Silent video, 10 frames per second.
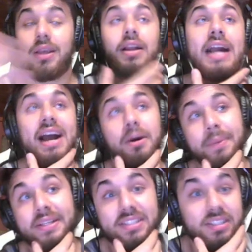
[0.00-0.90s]
Kyle
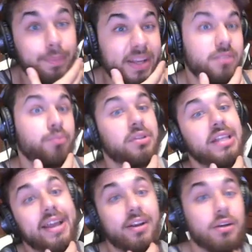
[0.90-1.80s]
Pitts is the best
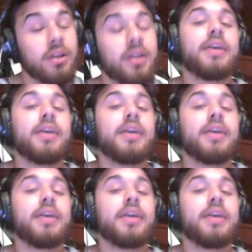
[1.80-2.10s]
player.